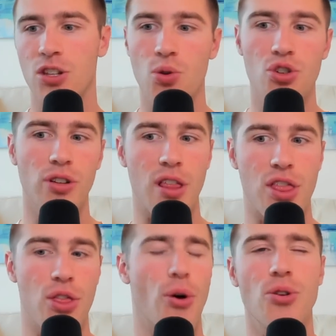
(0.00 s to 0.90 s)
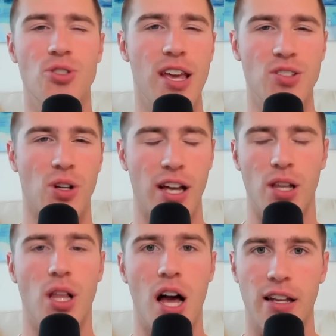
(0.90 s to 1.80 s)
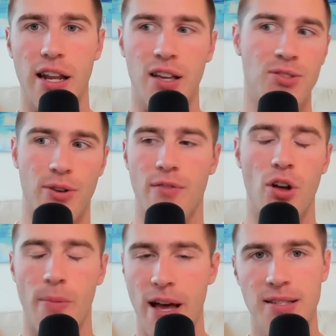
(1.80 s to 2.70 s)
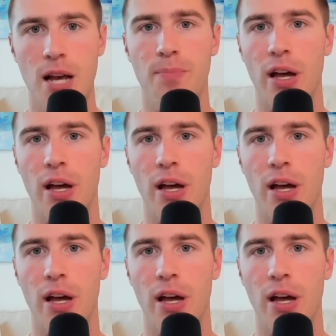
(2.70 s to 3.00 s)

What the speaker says: Usually Thursdays I'll kind of lock it in because they don't have all the bets up.